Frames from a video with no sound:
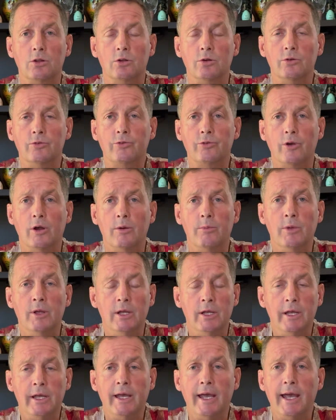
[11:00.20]
learn from.
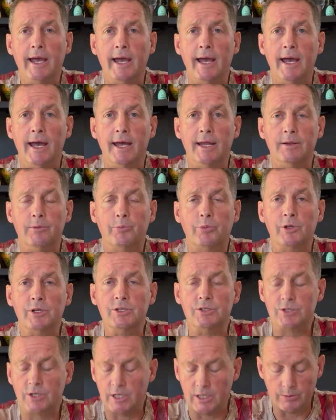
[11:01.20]
And
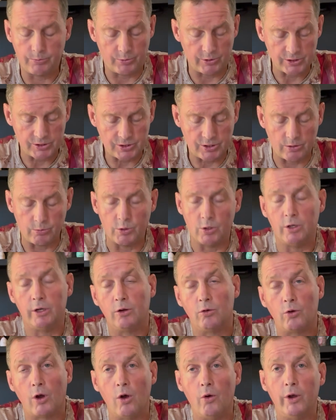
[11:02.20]
please keep this community
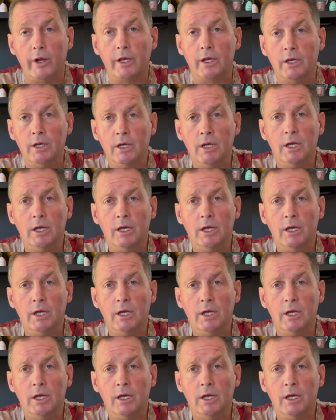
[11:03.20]
growing.